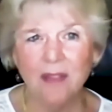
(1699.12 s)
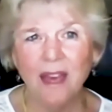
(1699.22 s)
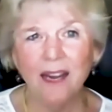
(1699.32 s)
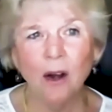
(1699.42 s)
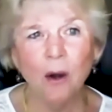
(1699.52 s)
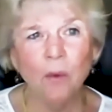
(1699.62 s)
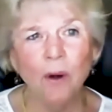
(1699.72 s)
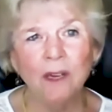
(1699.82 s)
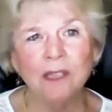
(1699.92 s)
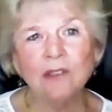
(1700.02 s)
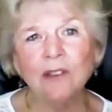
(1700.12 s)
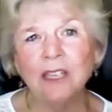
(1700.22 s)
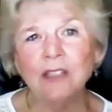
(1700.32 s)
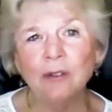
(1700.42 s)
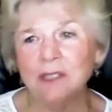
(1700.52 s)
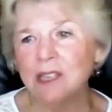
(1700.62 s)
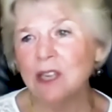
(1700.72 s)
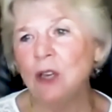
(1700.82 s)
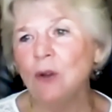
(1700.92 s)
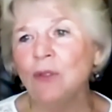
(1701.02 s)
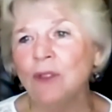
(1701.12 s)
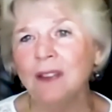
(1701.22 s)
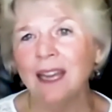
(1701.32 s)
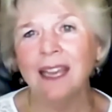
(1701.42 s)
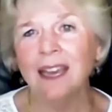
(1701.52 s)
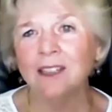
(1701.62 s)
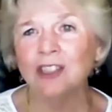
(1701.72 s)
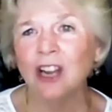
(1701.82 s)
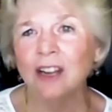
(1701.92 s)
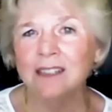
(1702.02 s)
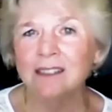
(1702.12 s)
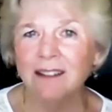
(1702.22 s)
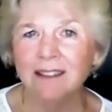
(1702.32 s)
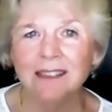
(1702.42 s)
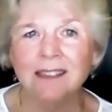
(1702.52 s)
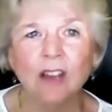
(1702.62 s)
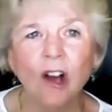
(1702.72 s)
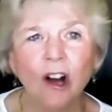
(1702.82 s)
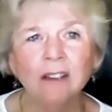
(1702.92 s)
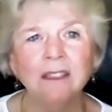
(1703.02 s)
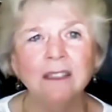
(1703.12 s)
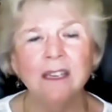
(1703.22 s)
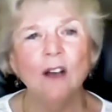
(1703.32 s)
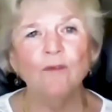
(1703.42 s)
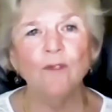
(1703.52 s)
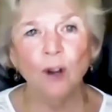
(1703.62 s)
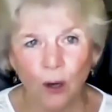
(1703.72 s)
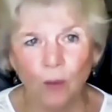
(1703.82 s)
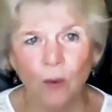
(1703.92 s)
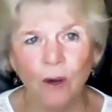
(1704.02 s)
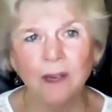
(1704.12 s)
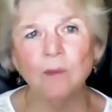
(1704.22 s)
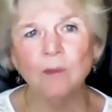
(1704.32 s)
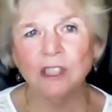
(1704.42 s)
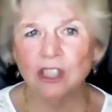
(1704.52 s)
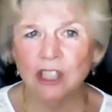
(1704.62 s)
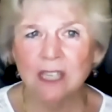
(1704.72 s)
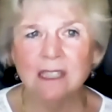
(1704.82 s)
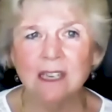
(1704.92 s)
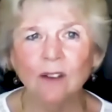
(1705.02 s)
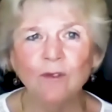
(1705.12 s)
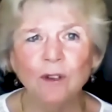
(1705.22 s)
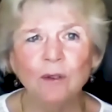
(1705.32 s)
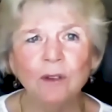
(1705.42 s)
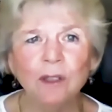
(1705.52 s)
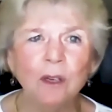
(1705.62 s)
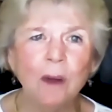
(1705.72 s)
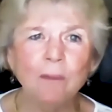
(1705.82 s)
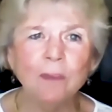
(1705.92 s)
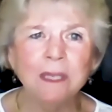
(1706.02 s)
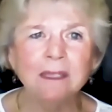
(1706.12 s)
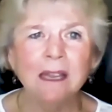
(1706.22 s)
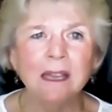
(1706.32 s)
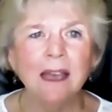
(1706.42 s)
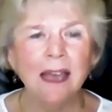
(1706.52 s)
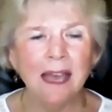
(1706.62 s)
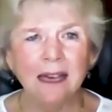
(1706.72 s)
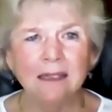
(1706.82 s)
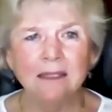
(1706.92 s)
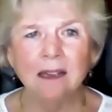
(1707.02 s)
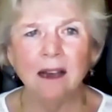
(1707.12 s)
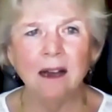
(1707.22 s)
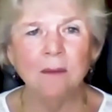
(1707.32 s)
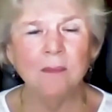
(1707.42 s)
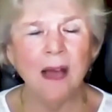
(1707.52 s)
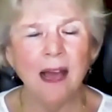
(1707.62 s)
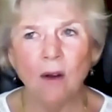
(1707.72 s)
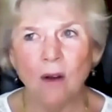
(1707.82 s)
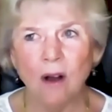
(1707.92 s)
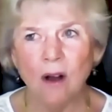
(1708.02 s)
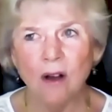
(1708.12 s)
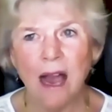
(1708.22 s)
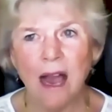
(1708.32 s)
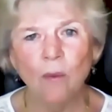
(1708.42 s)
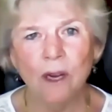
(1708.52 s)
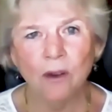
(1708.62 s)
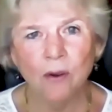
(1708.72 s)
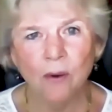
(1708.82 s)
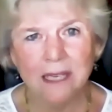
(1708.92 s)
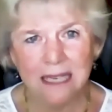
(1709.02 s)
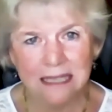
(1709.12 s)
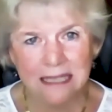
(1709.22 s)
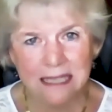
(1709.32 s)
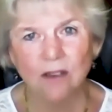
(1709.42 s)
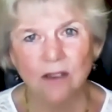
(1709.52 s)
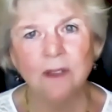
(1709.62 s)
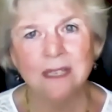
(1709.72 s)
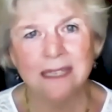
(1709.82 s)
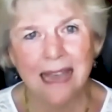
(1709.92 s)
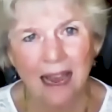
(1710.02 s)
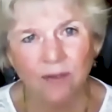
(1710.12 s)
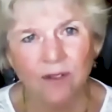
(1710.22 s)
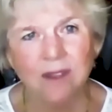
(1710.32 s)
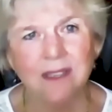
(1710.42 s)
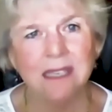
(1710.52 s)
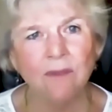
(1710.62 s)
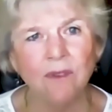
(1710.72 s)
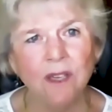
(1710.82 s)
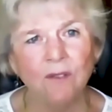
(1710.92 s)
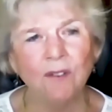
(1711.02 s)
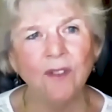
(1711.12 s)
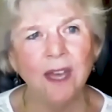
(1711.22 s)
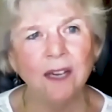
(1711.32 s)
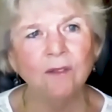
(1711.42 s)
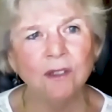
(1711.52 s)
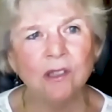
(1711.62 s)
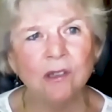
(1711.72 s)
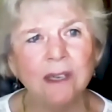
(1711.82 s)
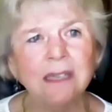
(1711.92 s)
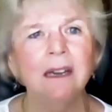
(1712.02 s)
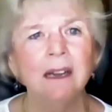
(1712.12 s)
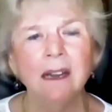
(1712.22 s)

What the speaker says: that our award is looking towards the youth, and that Kekashan is on this call for her work and what she has done for nuclear weapons, and how we are going to continue this after the 75th anniversary.